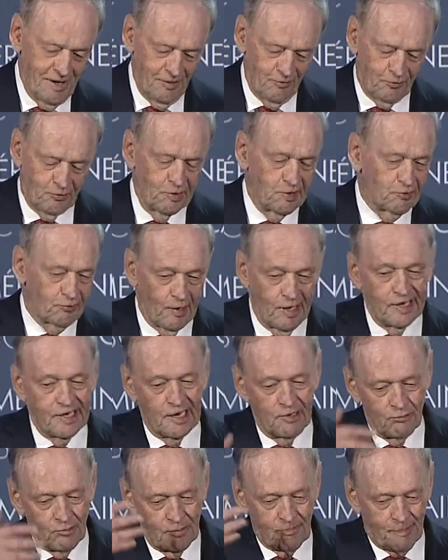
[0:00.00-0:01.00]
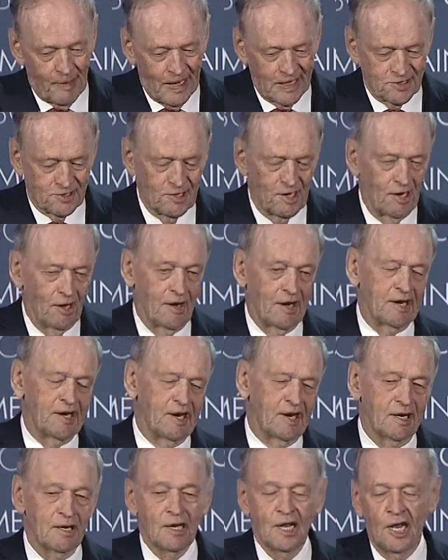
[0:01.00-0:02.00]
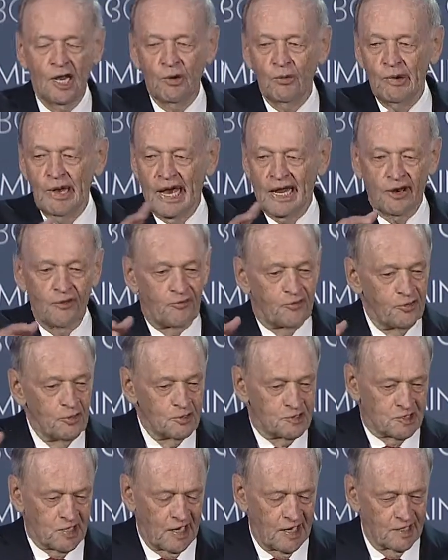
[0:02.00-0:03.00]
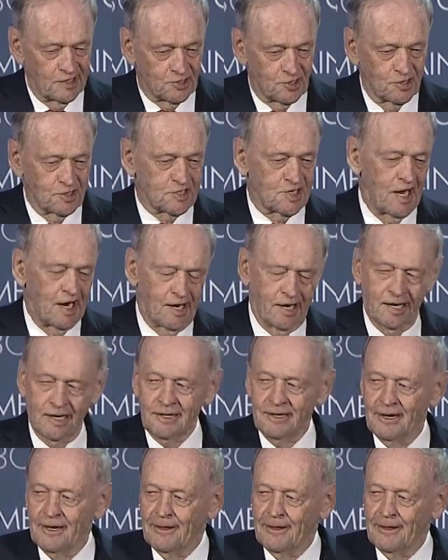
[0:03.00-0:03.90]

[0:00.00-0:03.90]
Free trade, and we passed the law here. We had a few changes there.